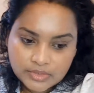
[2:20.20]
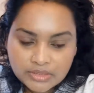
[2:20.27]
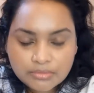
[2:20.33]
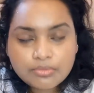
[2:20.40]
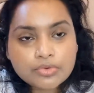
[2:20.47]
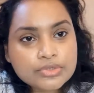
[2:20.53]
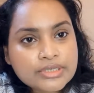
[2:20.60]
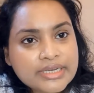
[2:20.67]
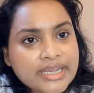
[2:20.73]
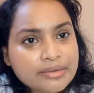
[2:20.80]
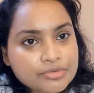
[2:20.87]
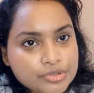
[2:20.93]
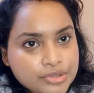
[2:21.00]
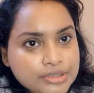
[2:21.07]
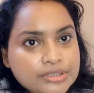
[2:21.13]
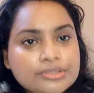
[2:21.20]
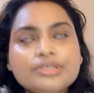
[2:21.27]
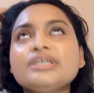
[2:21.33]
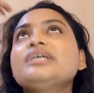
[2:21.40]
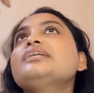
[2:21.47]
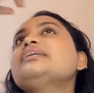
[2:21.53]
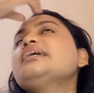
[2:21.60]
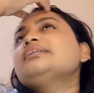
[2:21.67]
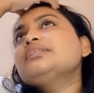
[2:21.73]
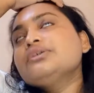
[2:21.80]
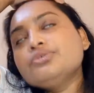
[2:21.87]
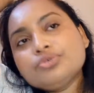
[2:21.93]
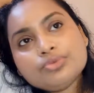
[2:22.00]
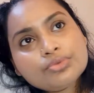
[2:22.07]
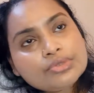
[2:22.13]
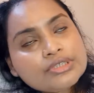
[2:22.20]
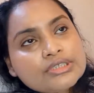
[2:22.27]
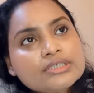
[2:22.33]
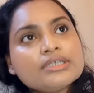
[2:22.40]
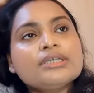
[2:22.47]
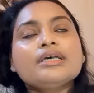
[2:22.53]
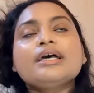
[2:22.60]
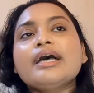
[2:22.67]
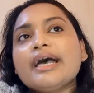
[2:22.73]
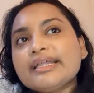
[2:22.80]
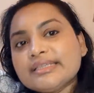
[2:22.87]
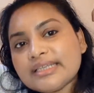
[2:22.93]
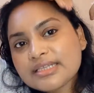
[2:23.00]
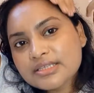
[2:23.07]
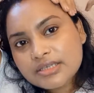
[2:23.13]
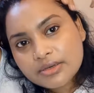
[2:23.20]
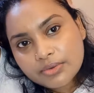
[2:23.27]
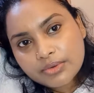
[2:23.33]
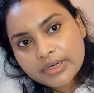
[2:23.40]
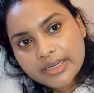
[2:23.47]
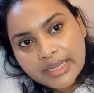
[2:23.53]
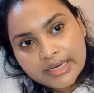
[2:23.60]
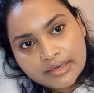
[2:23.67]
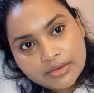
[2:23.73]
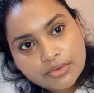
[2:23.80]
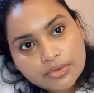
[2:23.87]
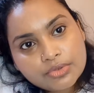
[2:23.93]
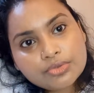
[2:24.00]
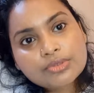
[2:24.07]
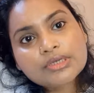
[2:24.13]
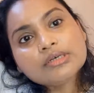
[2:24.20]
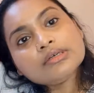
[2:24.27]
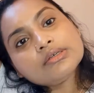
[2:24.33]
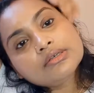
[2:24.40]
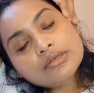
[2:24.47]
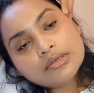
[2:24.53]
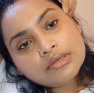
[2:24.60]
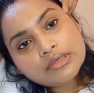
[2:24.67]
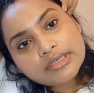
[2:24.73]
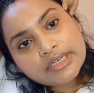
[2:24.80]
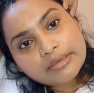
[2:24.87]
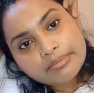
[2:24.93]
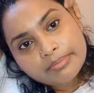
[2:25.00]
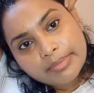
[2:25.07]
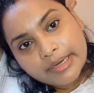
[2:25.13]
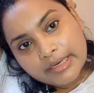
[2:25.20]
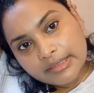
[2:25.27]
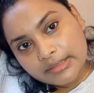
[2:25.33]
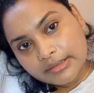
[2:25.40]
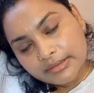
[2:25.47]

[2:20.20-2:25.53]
Mostly I'm triggering it at the roots, and then slowly I'll go to the tip part.